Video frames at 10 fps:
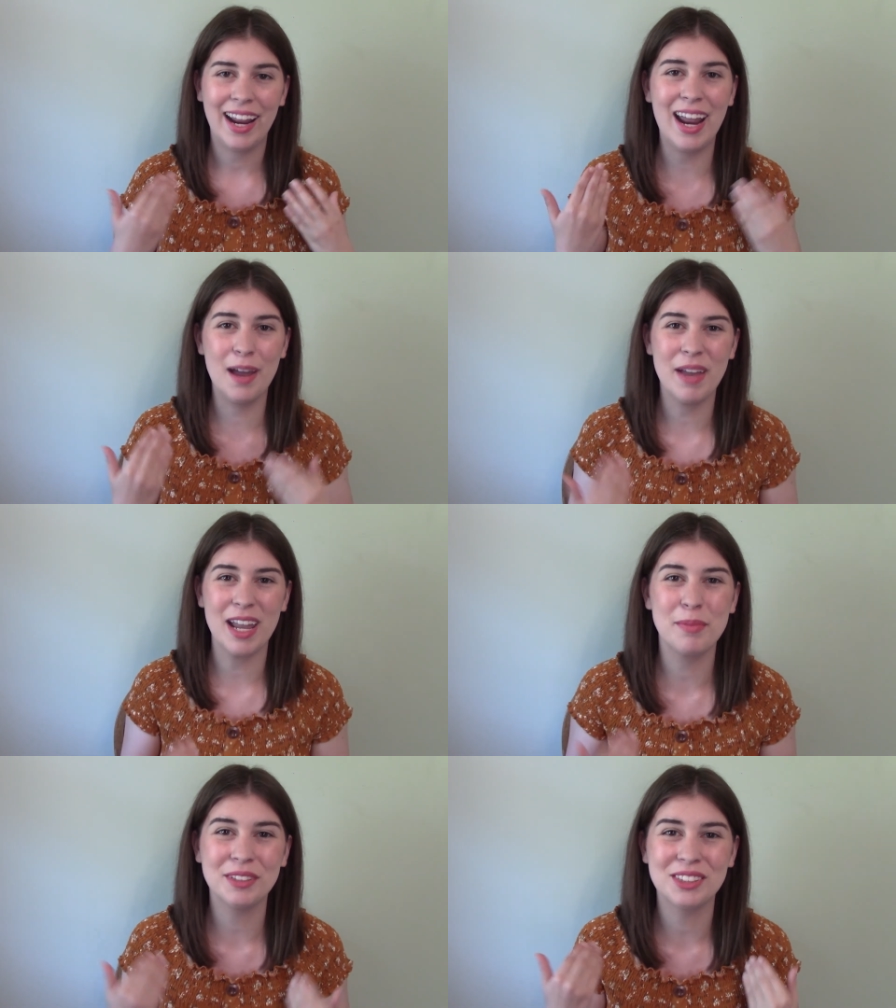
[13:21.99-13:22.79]
am
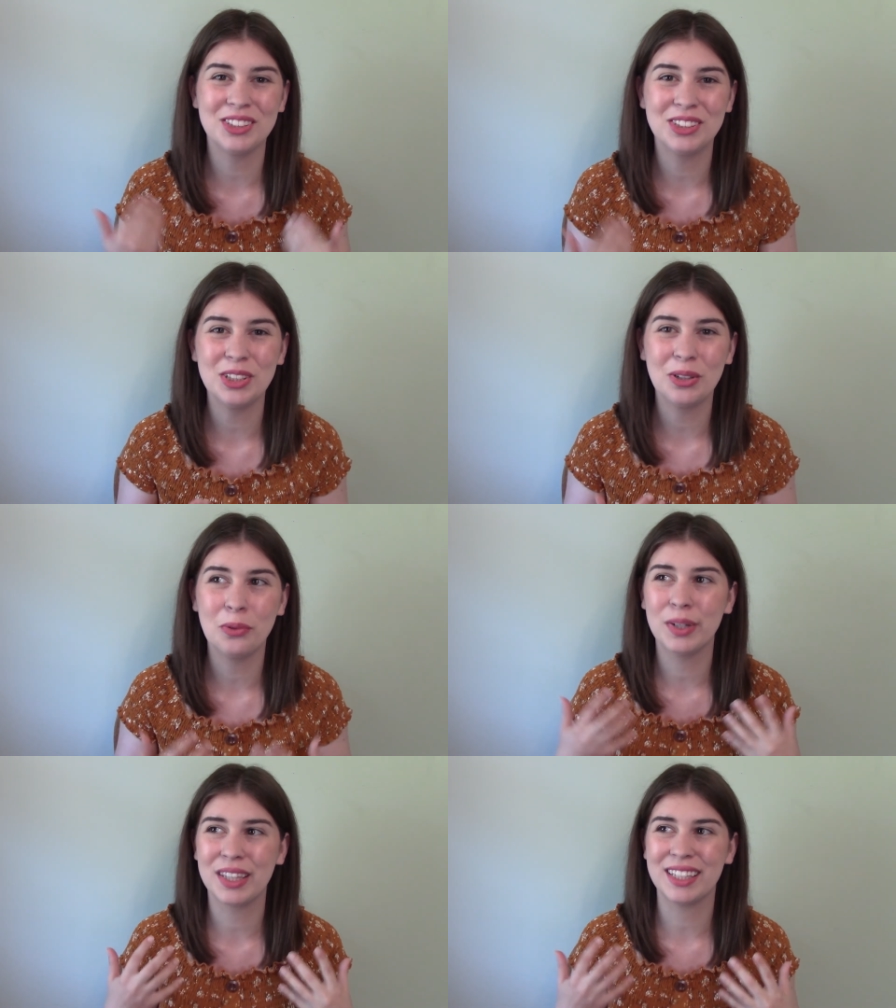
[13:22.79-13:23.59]
able to do
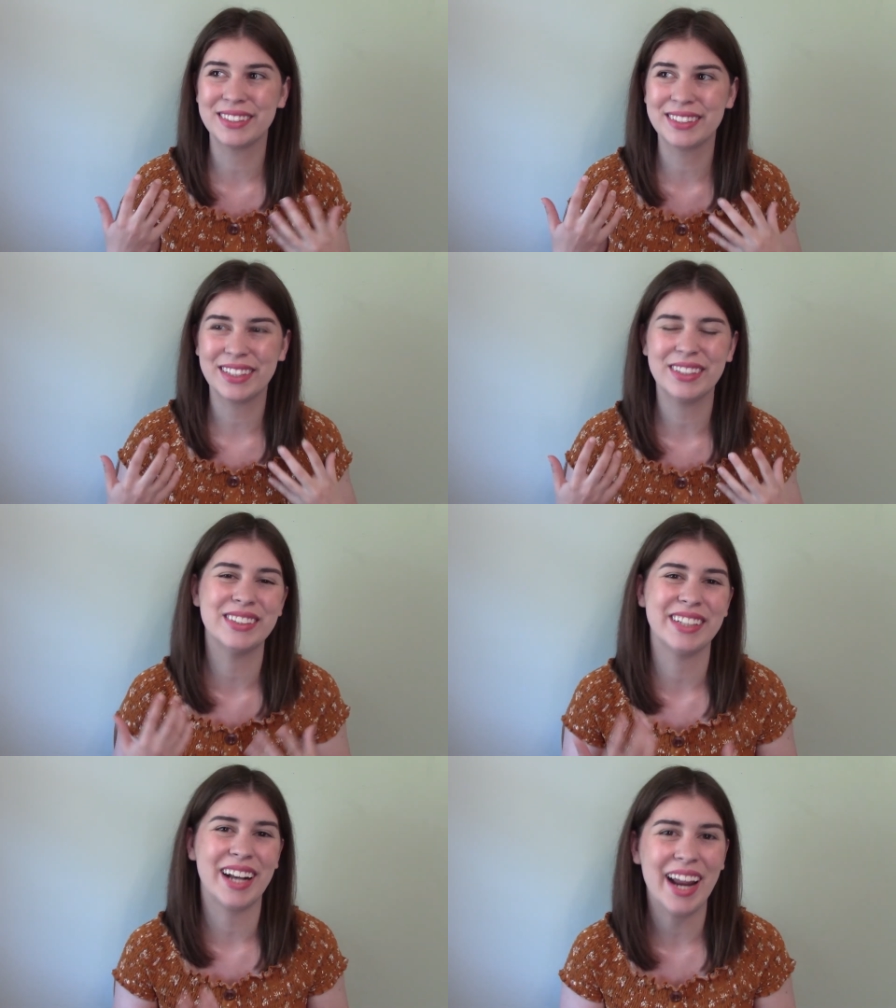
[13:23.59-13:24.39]
with the
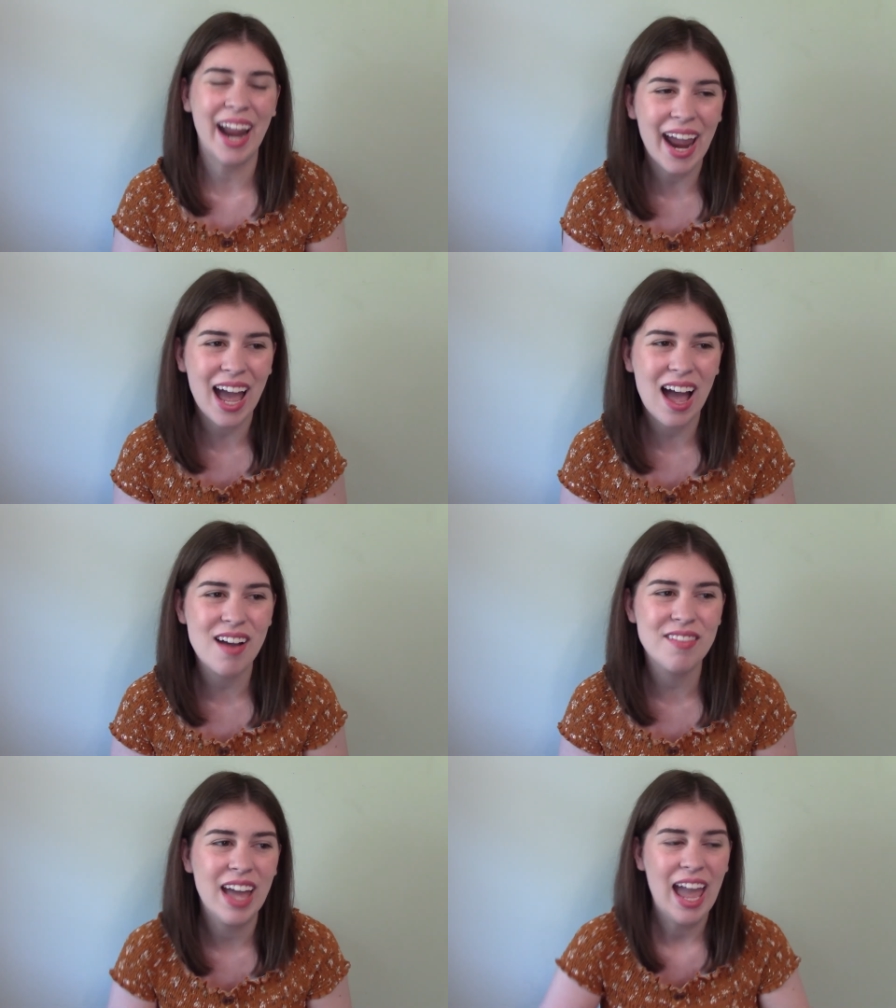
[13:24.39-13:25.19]
skills that I
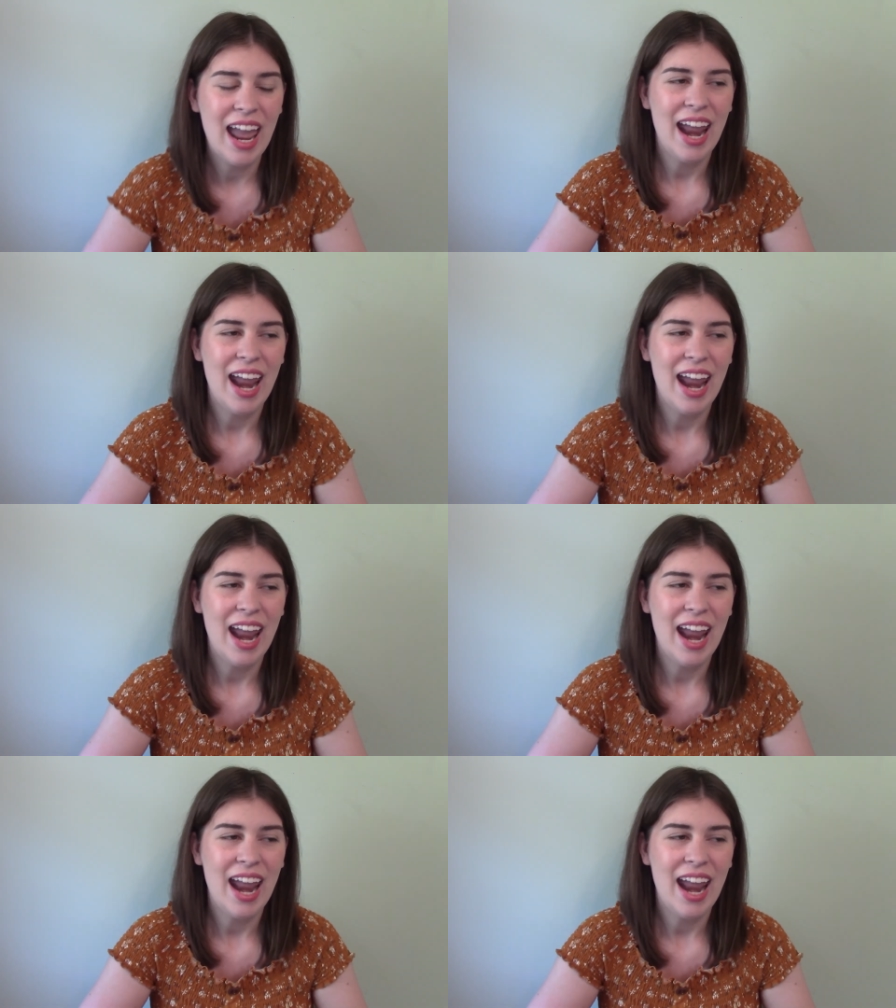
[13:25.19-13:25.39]
have.